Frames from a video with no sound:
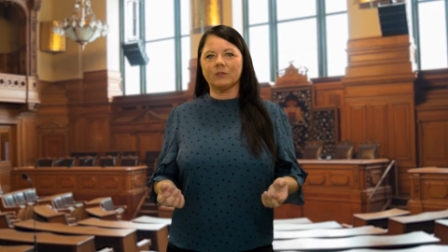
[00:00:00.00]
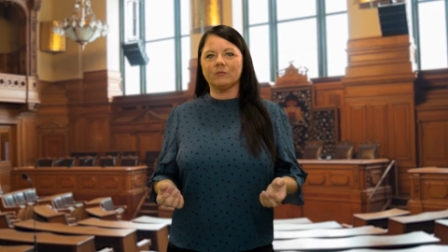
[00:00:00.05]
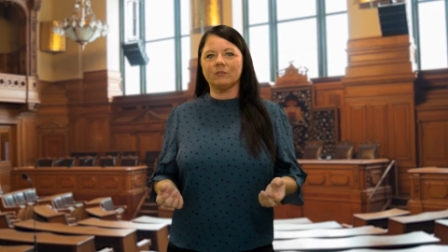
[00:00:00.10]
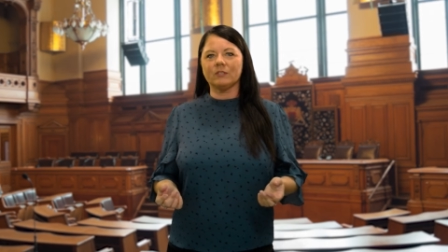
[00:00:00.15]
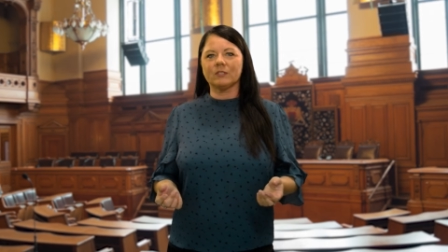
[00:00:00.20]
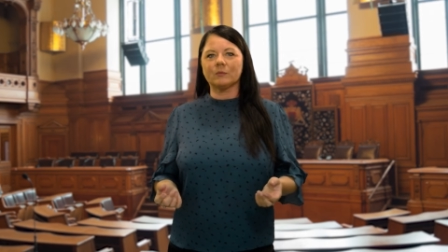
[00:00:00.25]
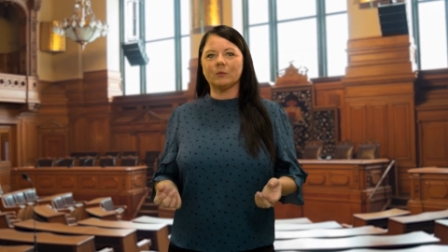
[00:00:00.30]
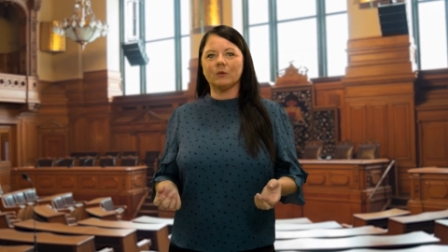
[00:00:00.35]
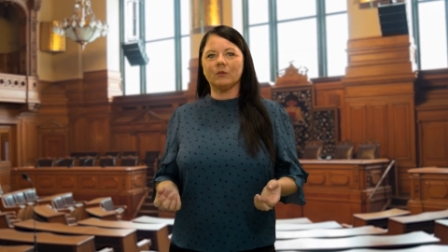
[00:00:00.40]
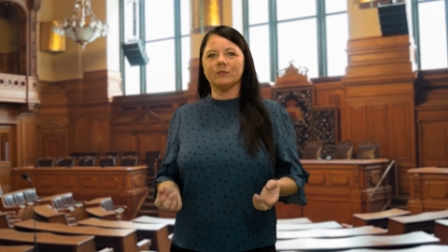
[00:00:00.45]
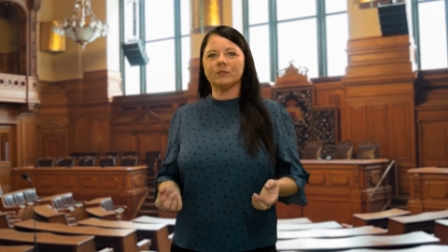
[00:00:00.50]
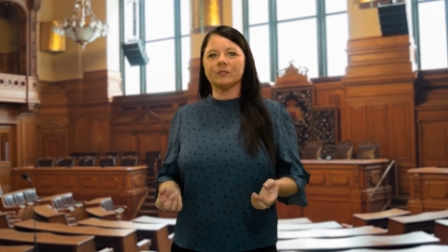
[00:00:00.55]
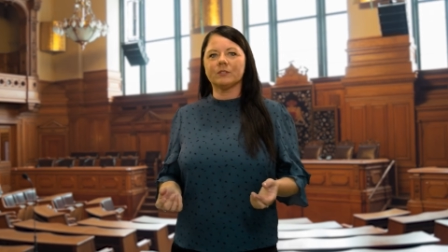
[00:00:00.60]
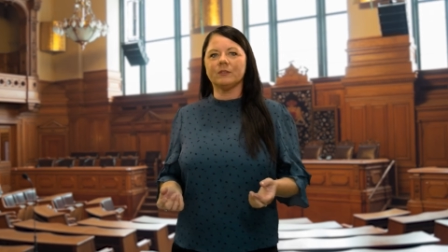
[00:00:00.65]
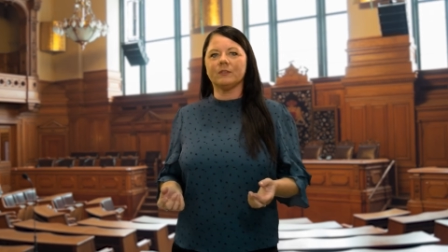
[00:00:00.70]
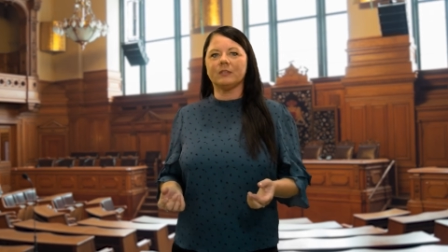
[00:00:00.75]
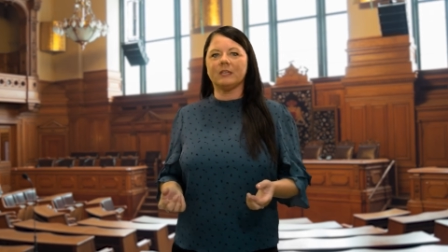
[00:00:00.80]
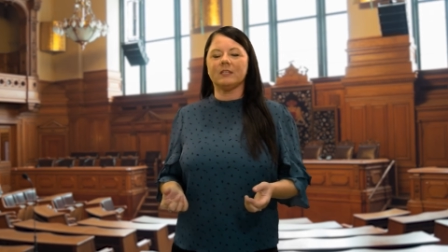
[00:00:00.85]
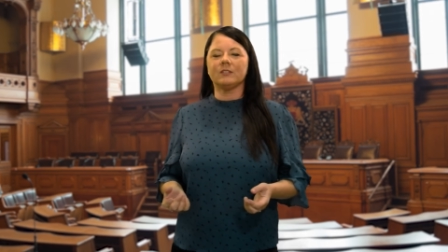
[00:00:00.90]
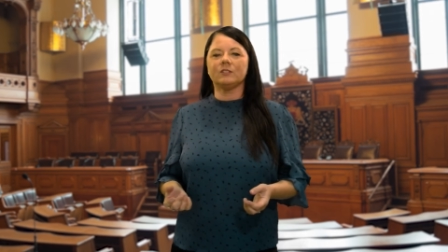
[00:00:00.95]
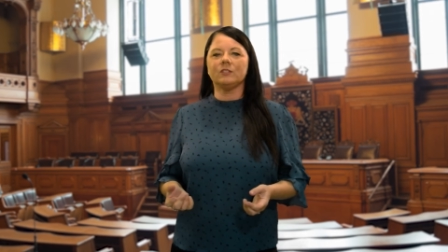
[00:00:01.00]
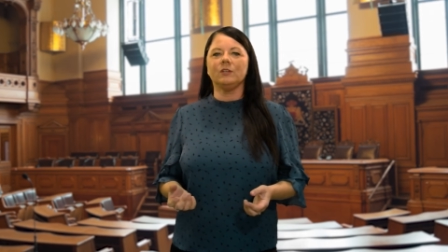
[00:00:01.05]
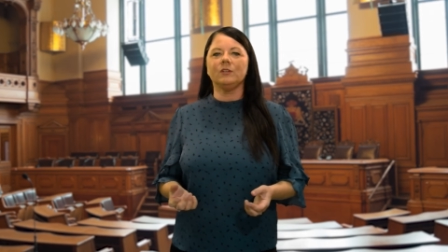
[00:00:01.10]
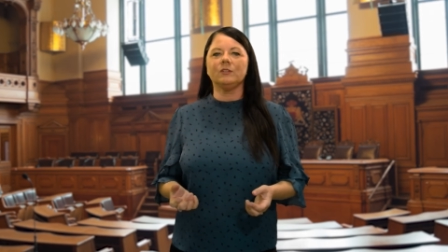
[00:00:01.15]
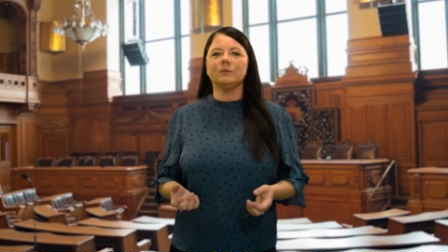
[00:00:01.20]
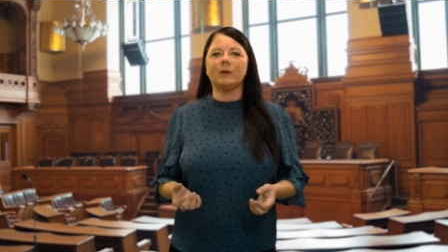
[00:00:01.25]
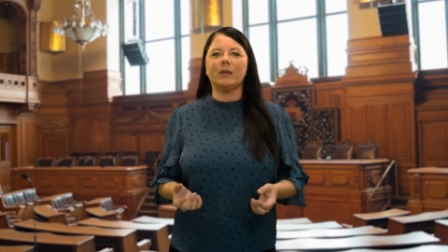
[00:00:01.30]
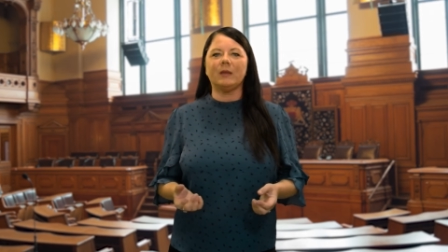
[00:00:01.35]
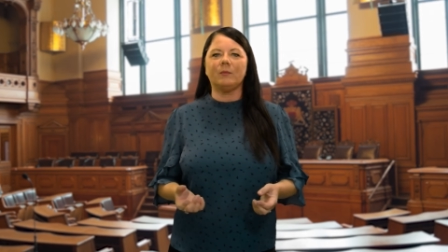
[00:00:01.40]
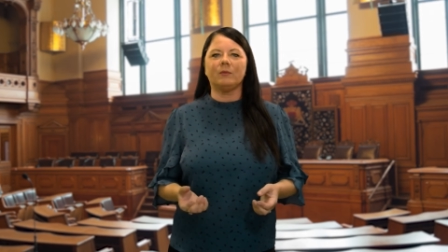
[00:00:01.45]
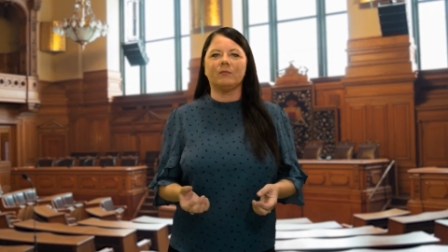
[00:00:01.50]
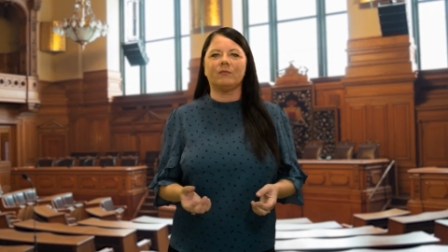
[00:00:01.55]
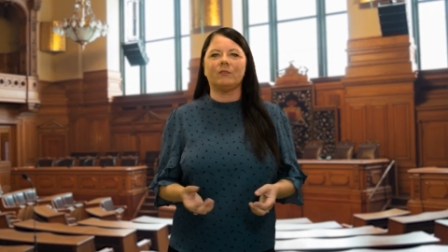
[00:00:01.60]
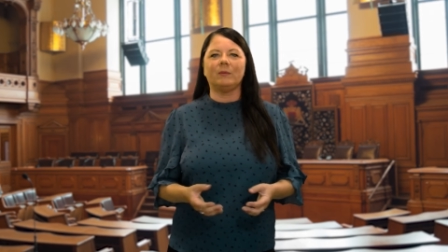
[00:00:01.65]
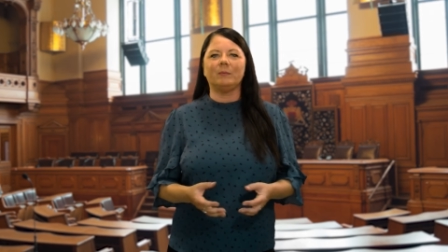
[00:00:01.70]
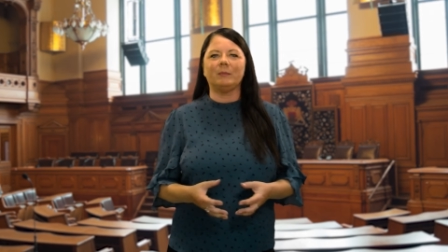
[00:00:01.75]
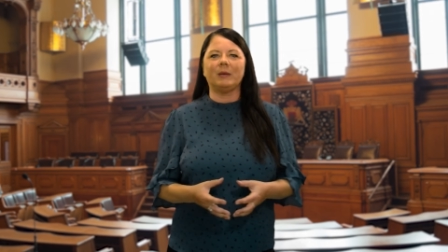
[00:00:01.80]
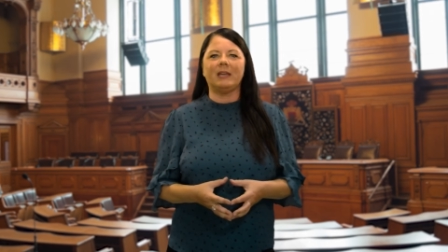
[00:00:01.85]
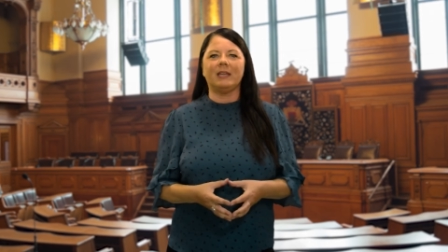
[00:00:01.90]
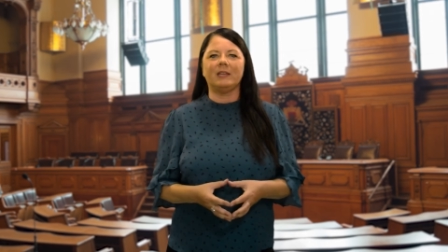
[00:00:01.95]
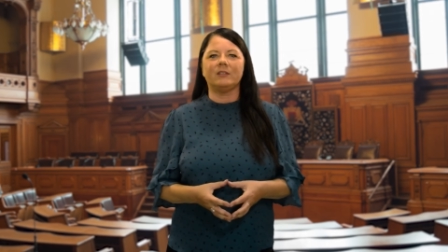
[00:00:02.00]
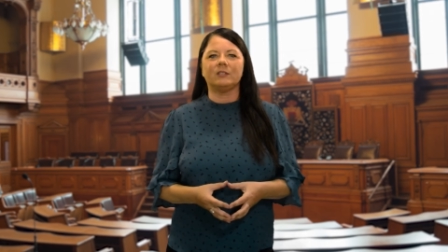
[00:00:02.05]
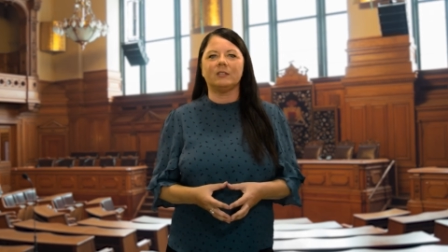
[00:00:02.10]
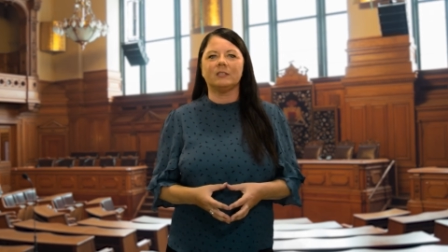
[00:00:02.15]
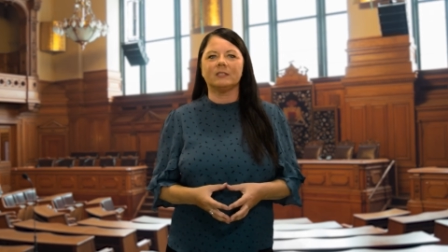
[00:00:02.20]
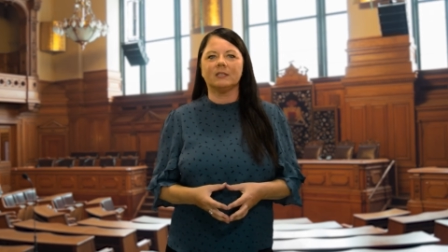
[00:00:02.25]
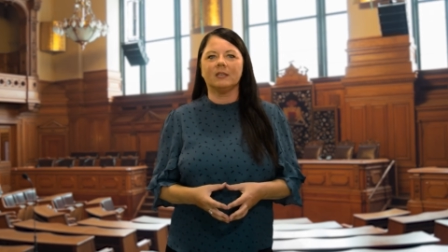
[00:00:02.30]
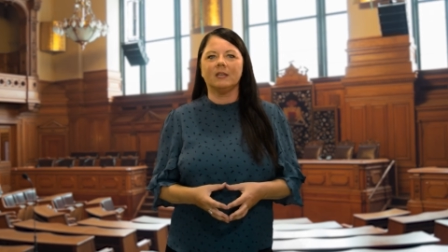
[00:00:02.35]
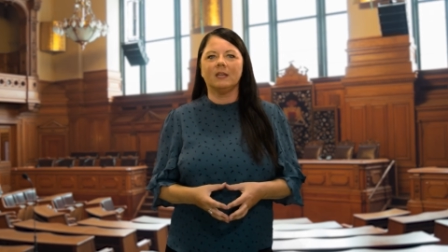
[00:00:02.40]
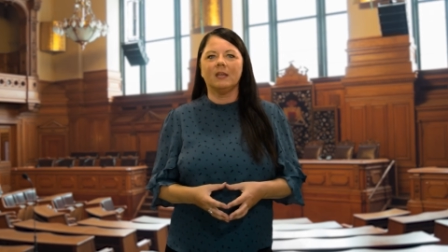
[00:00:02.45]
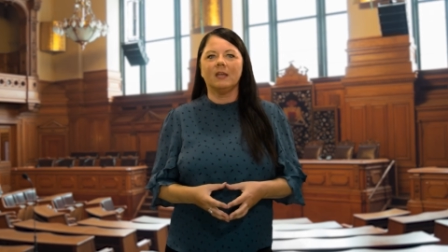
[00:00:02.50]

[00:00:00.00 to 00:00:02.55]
the response to these newspaper front pages